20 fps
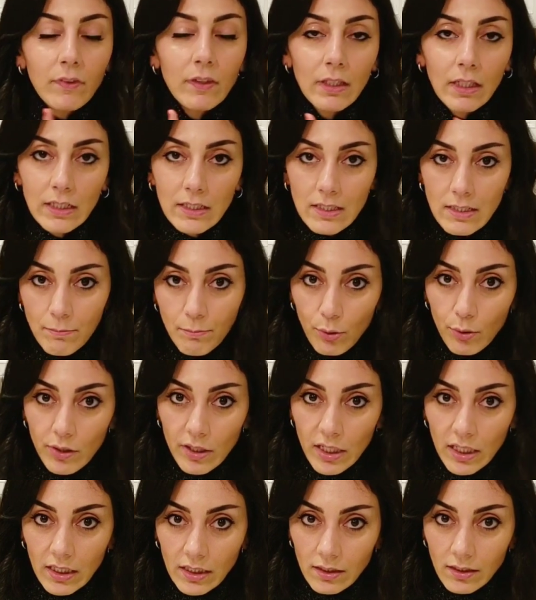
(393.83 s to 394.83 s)
That's
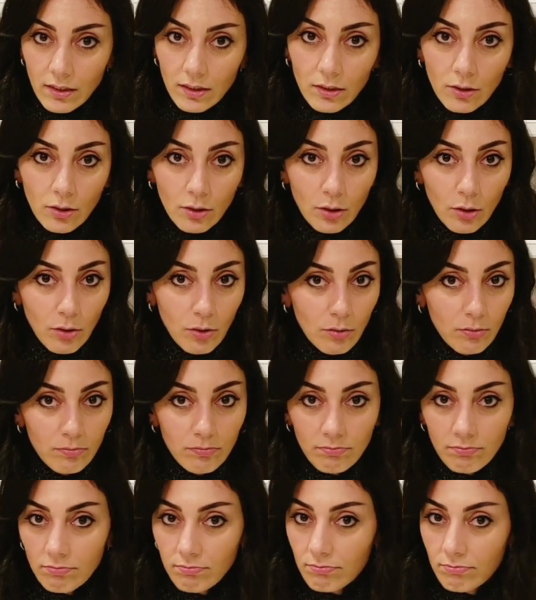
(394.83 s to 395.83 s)
important.
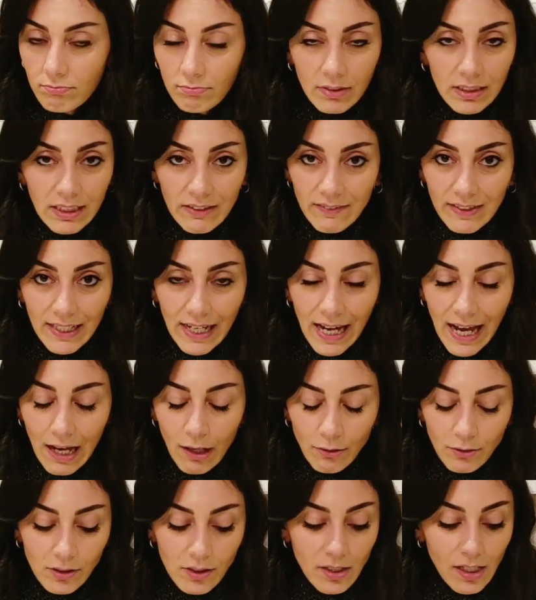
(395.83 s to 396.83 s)
Don't leave it
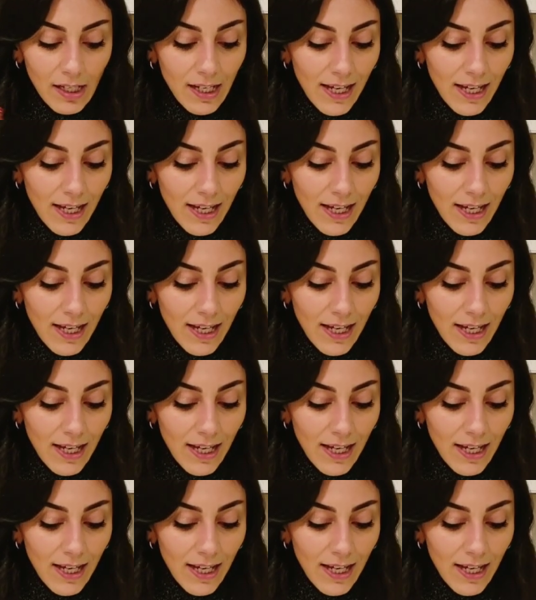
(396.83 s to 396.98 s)
out.